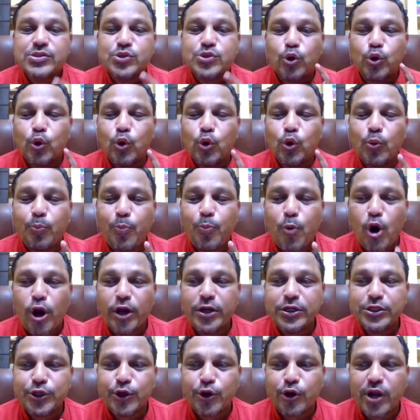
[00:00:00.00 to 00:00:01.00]
So
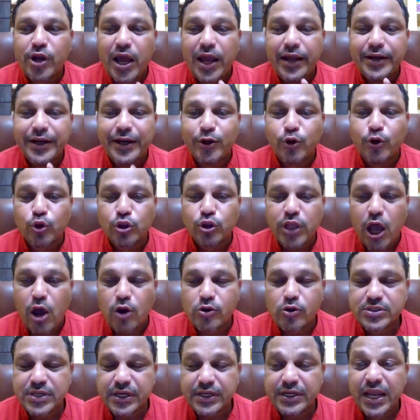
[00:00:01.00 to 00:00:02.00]
2.09 into
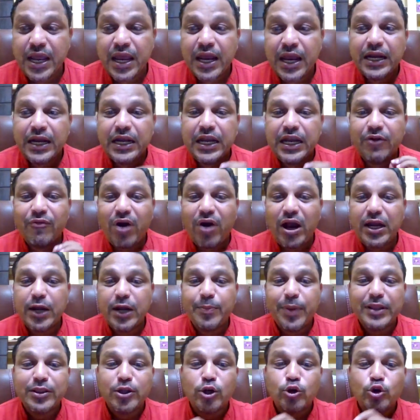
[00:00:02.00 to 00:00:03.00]
1,000
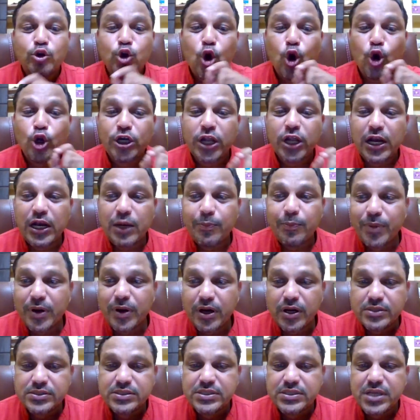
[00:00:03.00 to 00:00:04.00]
divided by the total
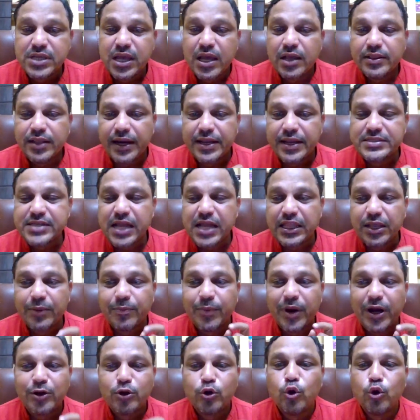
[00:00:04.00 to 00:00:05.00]
births, that is
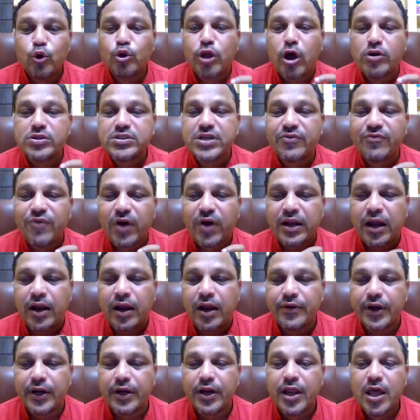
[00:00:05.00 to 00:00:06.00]
nothing but
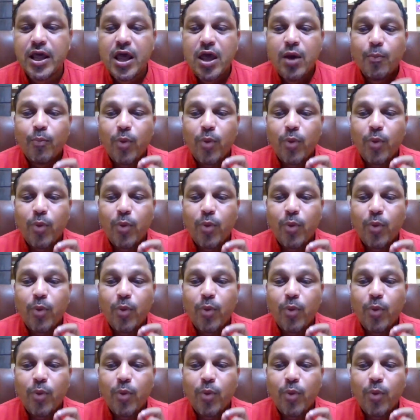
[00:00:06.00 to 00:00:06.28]
2,100.